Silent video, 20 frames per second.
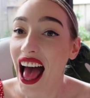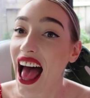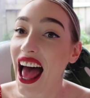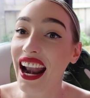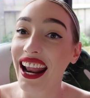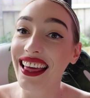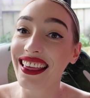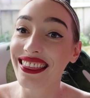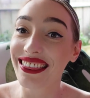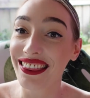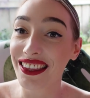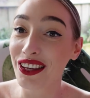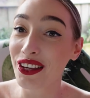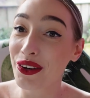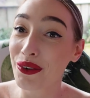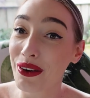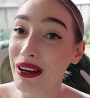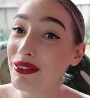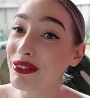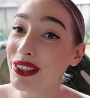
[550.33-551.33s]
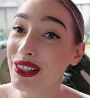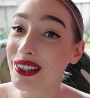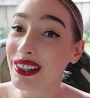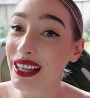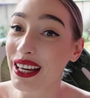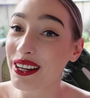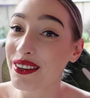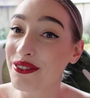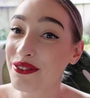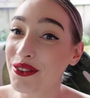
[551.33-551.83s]
And I think whoever you
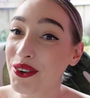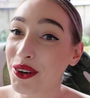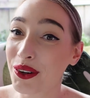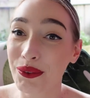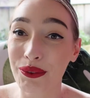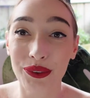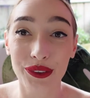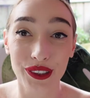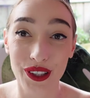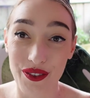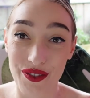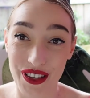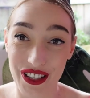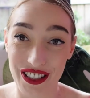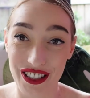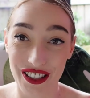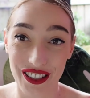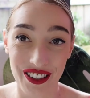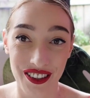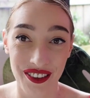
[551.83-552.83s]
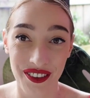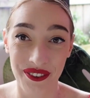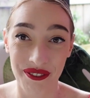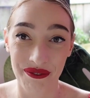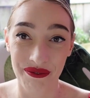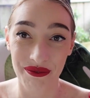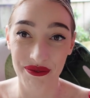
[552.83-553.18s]
get it for will love it too.